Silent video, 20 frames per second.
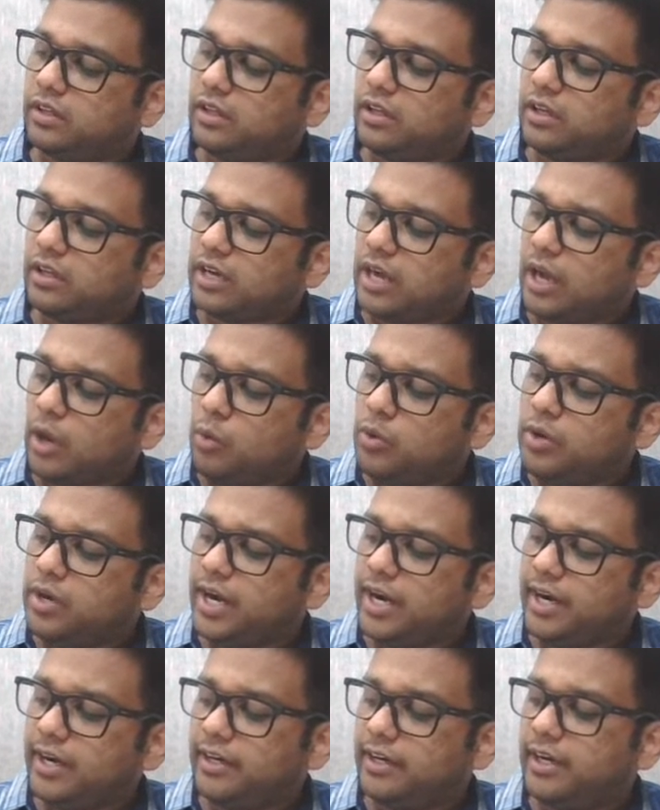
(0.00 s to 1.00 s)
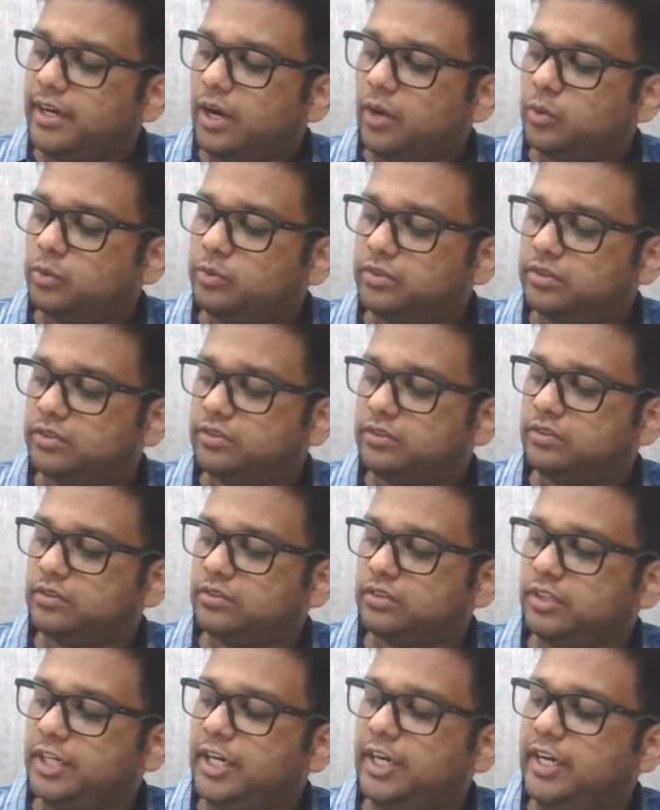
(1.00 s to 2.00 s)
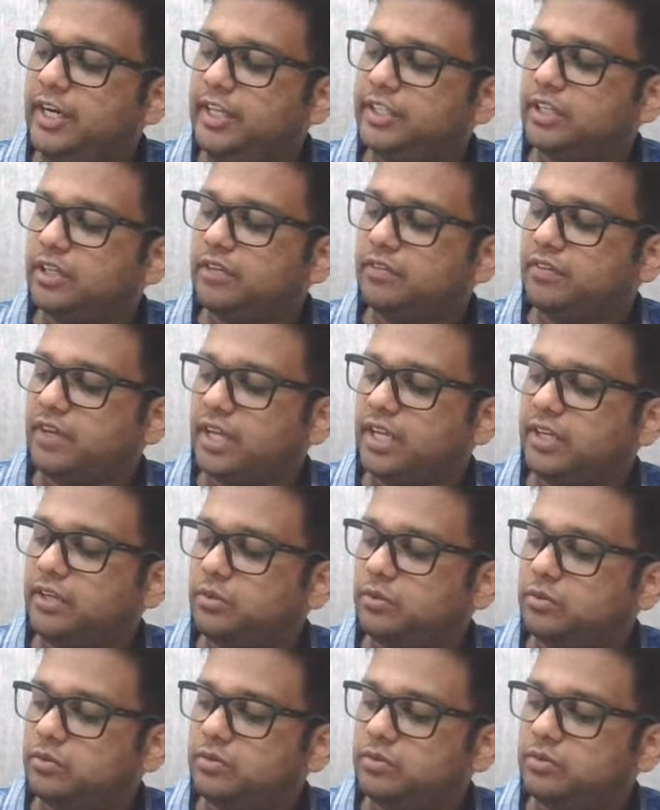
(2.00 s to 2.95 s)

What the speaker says: Rounded down integer value.